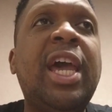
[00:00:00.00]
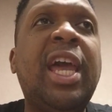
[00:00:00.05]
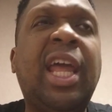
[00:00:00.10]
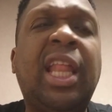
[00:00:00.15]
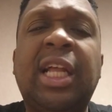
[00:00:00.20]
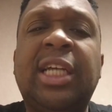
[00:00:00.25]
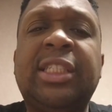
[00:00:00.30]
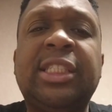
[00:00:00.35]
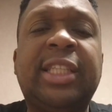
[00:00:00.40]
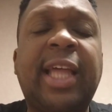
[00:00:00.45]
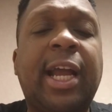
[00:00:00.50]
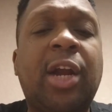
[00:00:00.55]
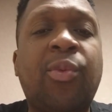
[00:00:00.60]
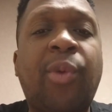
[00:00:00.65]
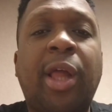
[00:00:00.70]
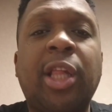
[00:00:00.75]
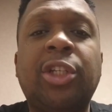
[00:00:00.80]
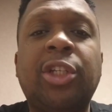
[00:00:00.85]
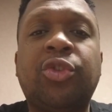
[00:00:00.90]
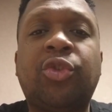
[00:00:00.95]
It looks just like a
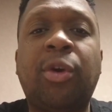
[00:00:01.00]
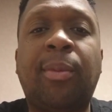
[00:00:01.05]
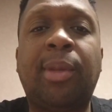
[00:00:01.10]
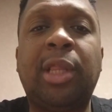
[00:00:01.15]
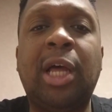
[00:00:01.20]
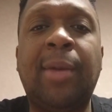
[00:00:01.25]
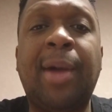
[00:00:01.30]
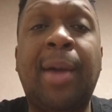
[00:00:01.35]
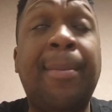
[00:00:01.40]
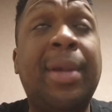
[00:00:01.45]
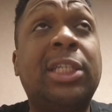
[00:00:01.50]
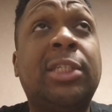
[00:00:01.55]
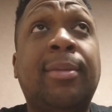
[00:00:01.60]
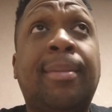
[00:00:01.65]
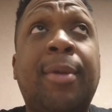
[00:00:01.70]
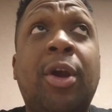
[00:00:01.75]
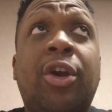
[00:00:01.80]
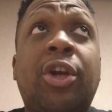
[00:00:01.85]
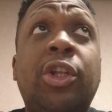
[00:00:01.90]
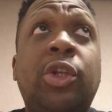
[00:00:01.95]
regular strip club. I met
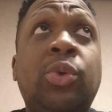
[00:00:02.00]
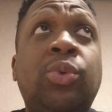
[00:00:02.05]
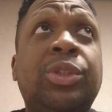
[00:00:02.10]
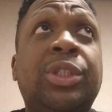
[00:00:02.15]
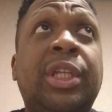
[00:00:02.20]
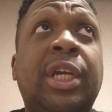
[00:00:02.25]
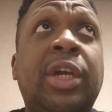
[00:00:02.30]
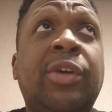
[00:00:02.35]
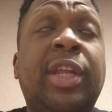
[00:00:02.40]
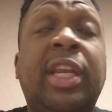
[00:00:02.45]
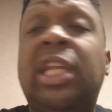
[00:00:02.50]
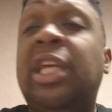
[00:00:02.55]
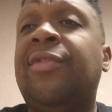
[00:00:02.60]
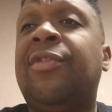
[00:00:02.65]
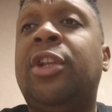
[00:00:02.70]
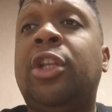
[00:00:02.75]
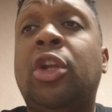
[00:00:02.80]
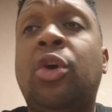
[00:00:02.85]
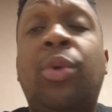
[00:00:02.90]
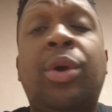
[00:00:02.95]
some American dudes in there. They didn't
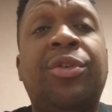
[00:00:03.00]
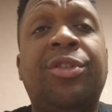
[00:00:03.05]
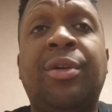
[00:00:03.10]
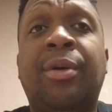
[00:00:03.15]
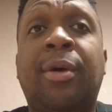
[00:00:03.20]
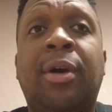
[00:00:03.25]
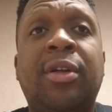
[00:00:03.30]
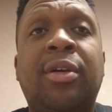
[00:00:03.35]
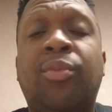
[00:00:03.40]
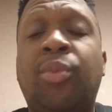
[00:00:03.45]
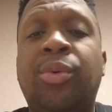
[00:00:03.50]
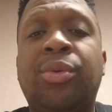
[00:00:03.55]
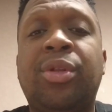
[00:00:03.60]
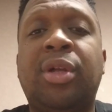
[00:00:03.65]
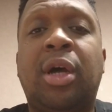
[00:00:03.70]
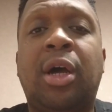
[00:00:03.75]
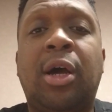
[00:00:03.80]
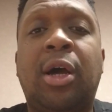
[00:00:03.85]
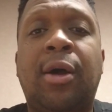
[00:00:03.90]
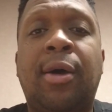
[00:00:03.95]
even know it
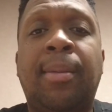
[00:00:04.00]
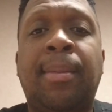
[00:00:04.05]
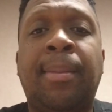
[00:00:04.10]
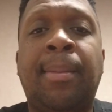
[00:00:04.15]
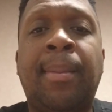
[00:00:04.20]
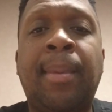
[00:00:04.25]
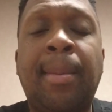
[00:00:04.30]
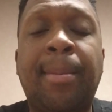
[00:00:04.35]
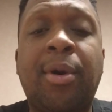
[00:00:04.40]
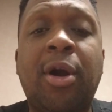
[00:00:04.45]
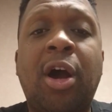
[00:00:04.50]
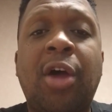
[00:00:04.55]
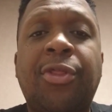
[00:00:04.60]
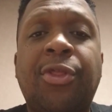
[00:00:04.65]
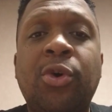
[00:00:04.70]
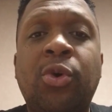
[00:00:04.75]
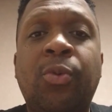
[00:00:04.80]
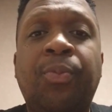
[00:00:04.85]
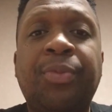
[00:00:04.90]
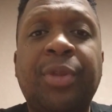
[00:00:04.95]
was a
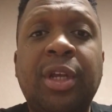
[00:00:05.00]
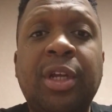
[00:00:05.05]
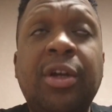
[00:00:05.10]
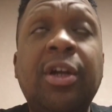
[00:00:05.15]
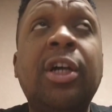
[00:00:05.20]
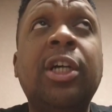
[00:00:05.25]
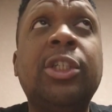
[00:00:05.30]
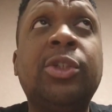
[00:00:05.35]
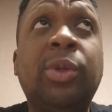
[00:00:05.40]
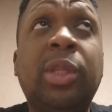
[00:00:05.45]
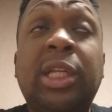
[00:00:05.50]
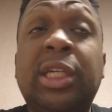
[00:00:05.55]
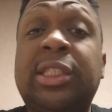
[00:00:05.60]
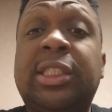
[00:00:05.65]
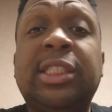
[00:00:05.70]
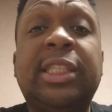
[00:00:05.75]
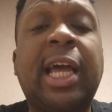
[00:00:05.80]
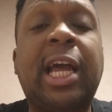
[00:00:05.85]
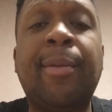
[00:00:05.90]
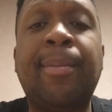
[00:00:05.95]
brothel, so it
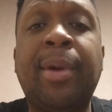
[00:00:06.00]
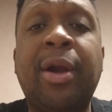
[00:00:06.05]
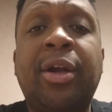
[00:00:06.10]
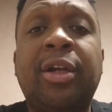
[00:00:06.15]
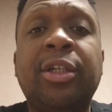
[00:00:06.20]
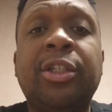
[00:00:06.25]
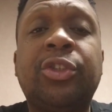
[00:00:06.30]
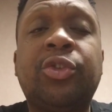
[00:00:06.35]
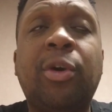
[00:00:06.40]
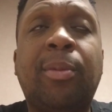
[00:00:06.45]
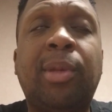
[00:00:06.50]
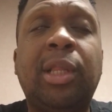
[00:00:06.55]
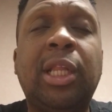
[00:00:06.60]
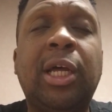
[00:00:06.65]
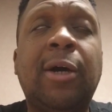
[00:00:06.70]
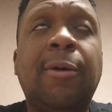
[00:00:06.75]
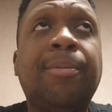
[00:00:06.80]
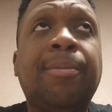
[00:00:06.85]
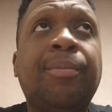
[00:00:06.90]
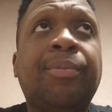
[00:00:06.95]
looks just like American strip
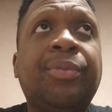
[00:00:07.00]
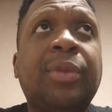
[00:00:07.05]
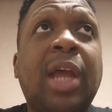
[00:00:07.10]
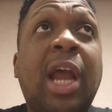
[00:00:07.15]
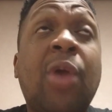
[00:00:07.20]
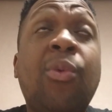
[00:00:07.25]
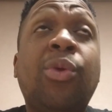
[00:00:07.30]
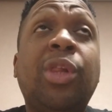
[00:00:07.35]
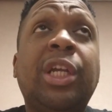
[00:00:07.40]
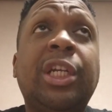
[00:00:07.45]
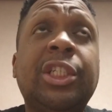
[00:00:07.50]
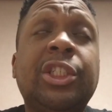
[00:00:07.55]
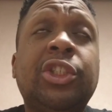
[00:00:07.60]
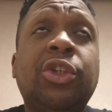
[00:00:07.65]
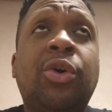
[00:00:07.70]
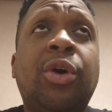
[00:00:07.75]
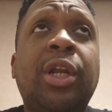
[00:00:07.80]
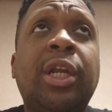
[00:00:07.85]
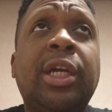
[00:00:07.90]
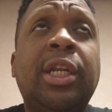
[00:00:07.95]
club. I really
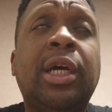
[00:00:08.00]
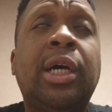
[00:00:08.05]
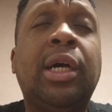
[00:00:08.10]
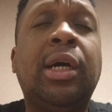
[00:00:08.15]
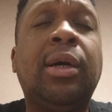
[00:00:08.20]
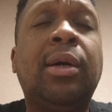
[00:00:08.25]
enjoyed it.